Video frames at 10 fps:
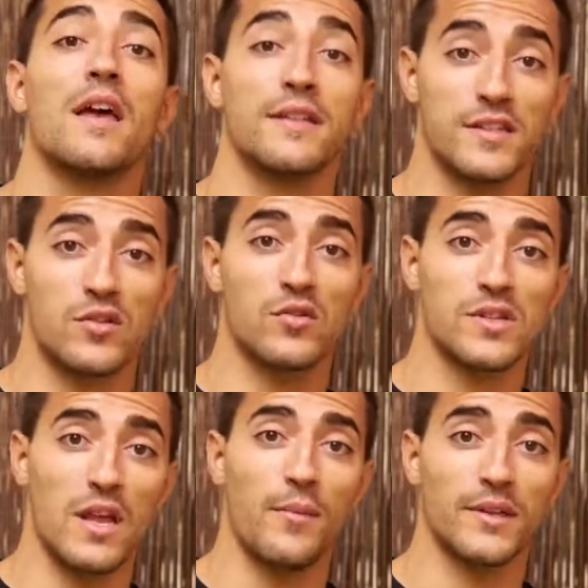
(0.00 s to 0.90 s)
In this
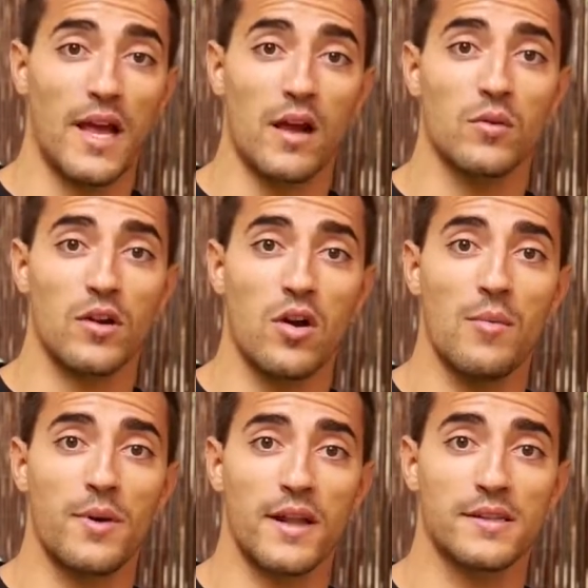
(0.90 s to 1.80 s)
course about Angular
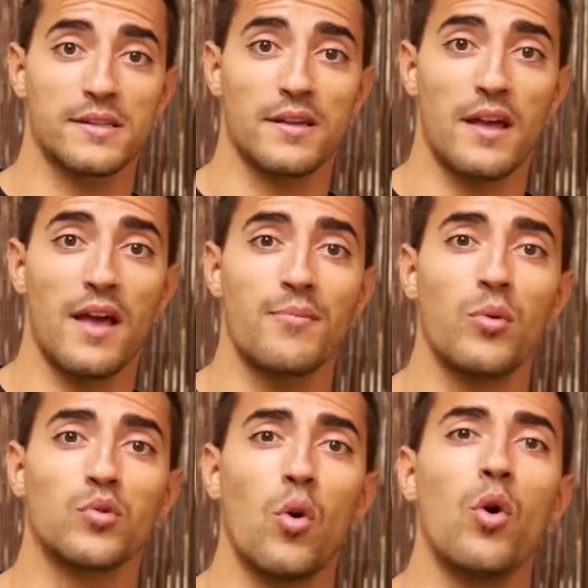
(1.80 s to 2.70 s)
components, I've
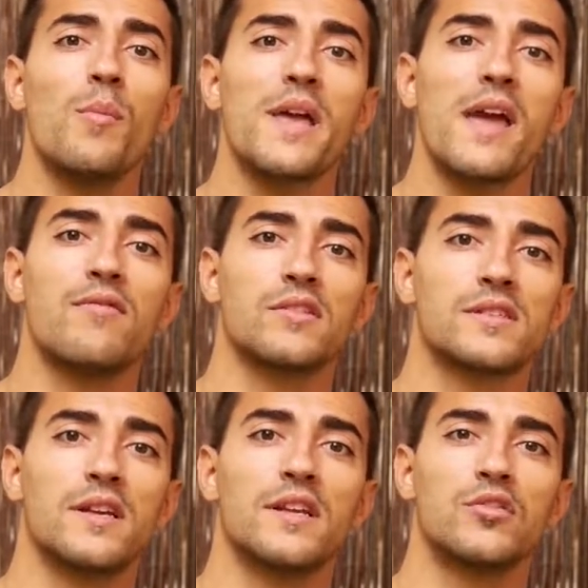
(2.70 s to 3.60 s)
put all my efforts
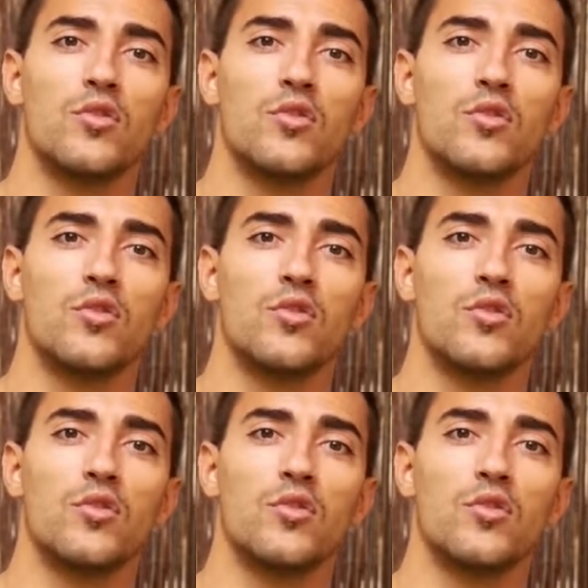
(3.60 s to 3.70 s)
into